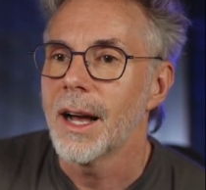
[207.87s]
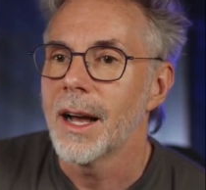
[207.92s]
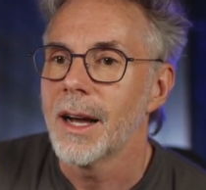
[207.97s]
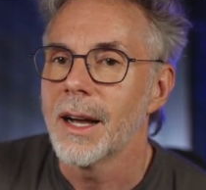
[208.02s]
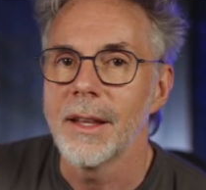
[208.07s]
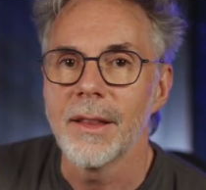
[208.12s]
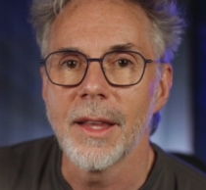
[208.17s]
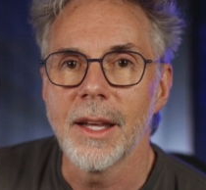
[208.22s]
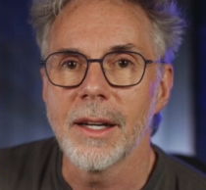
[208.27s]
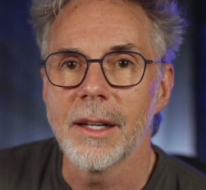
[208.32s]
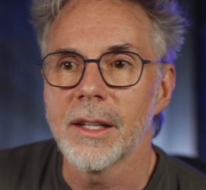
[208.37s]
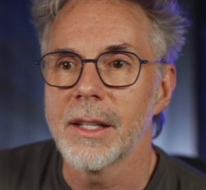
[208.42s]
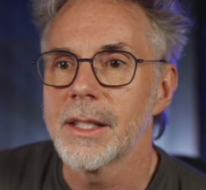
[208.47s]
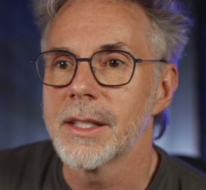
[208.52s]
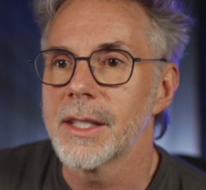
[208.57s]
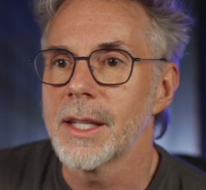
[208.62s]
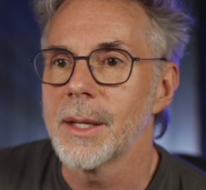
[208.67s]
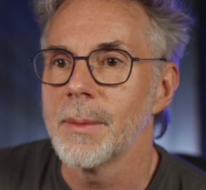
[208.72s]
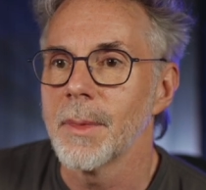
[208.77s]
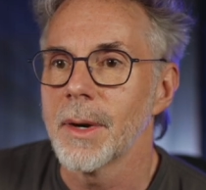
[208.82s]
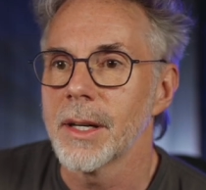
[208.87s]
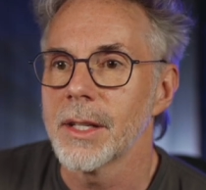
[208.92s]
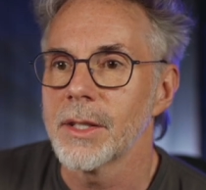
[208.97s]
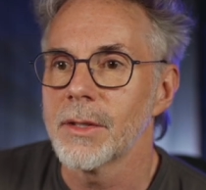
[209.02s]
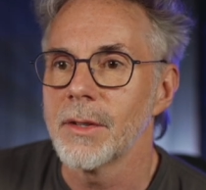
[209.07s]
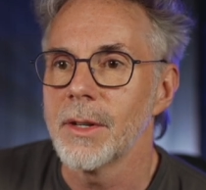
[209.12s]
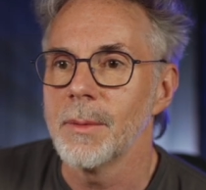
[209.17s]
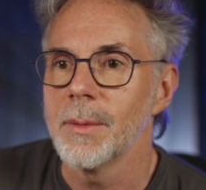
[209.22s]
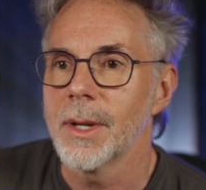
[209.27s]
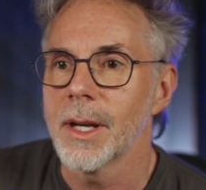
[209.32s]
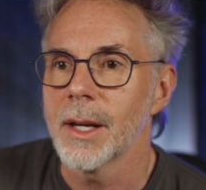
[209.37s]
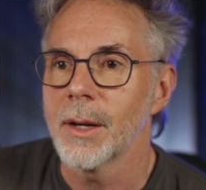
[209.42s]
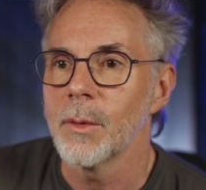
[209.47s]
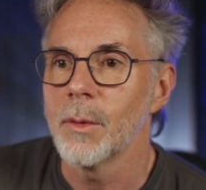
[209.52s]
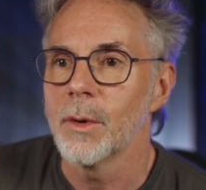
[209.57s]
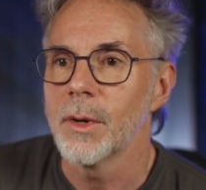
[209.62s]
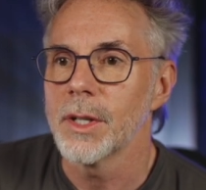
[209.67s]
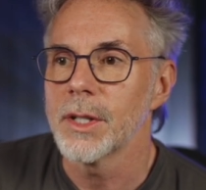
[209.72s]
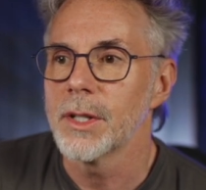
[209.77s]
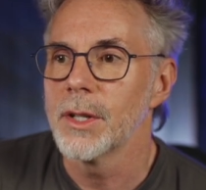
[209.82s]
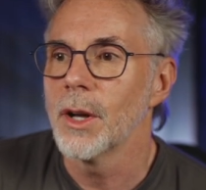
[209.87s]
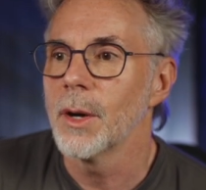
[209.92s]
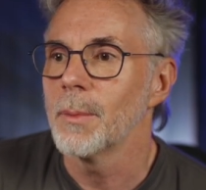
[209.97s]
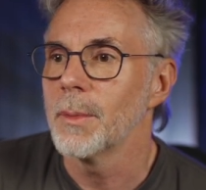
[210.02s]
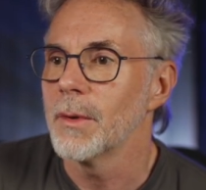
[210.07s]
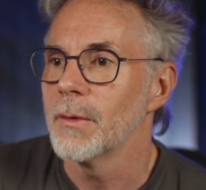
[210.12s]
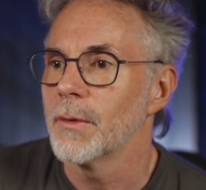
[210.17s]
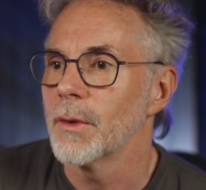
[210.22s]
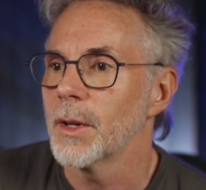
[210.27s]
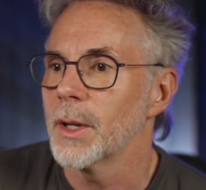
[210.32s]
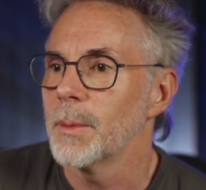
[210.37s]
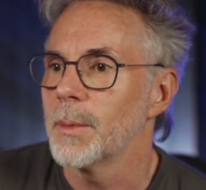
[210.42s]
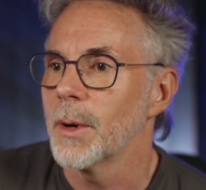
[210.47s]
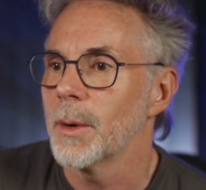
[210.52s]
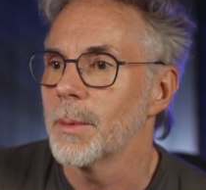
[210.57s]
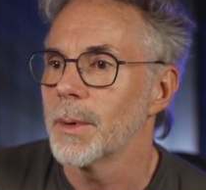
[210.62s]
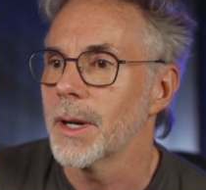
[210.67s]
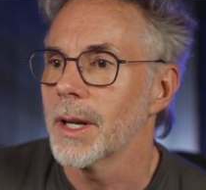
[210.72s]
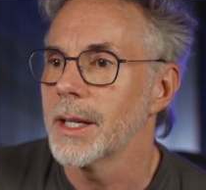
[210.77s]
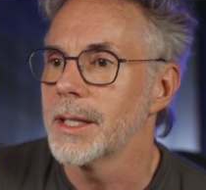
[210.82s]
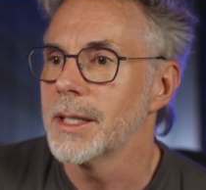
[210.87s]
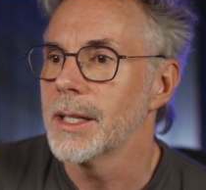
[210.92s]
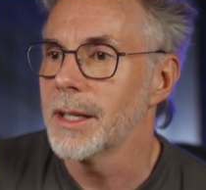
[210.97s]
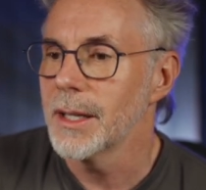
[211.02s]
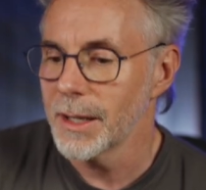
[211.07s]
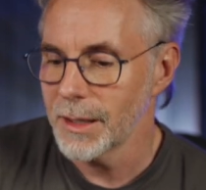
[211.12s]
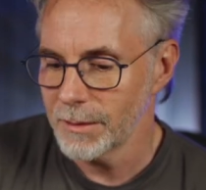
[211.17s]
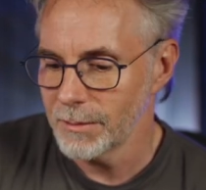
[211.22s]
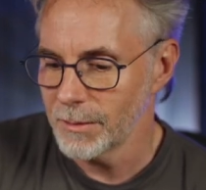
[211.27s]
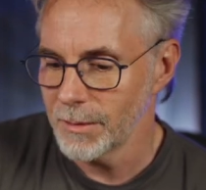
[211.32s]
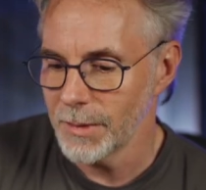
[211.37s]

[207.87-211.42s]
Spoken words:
I then can see my Stream Deck where it's not been fully populated.